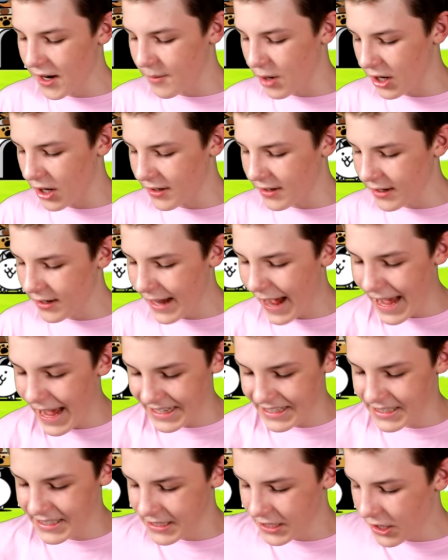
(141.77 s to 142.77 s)
Come on,
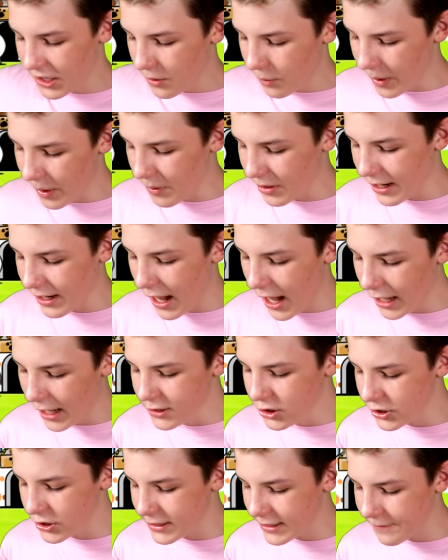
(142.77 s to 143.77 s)
cats. We want
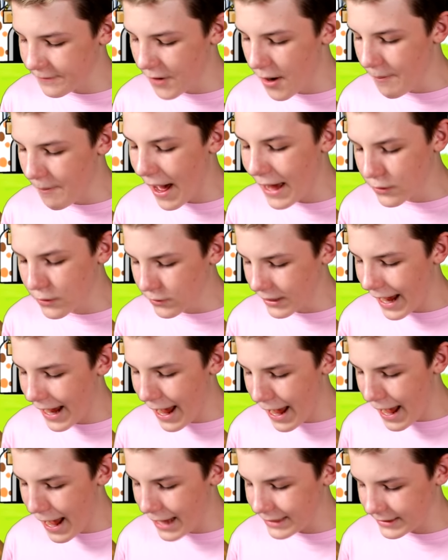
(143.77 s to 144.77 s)
100 different battle
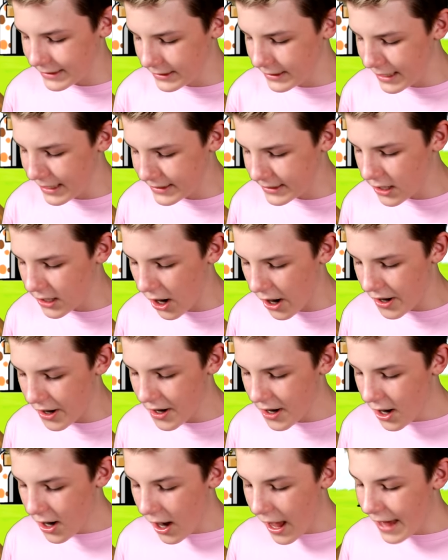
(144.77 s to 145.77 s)
cats, let's go.
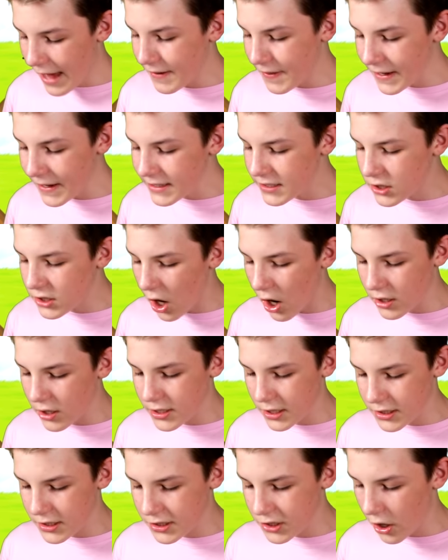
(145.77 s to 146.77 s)
And these
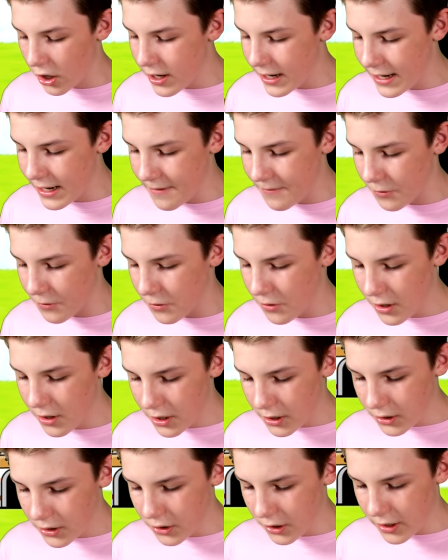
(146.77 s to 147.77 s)
dogs are so evil.
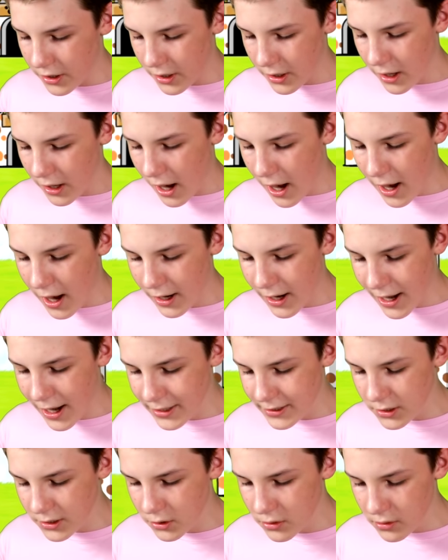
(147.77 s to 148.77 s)
Look, our
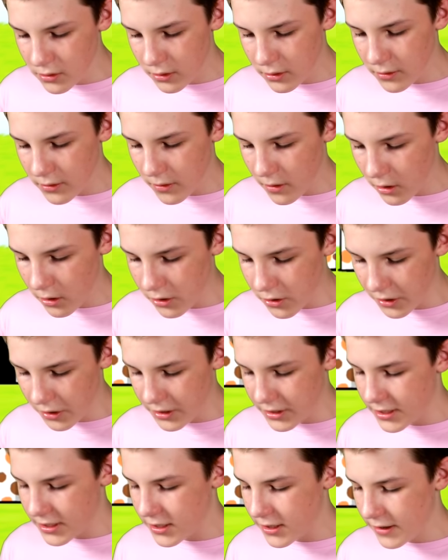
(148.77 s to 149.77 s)
castle,
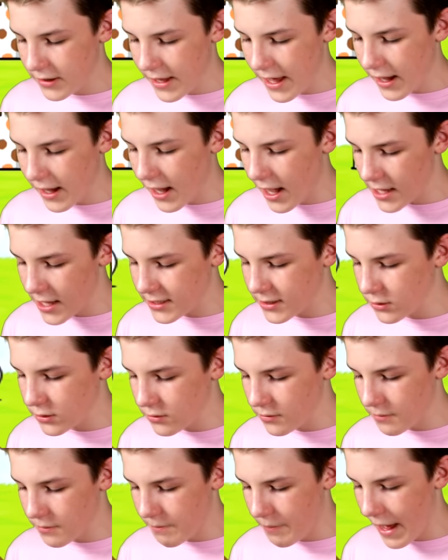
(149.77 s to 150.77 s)
good. Their
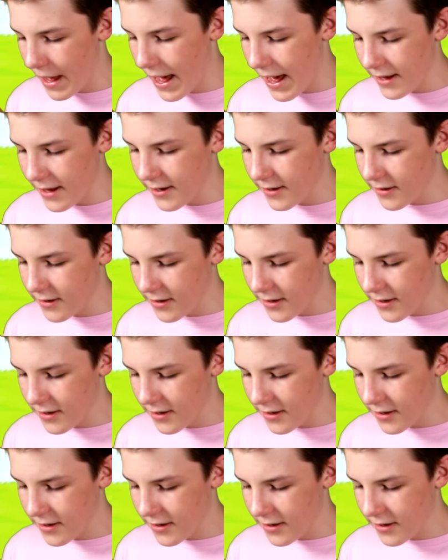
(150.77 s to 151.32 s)
castle, bad.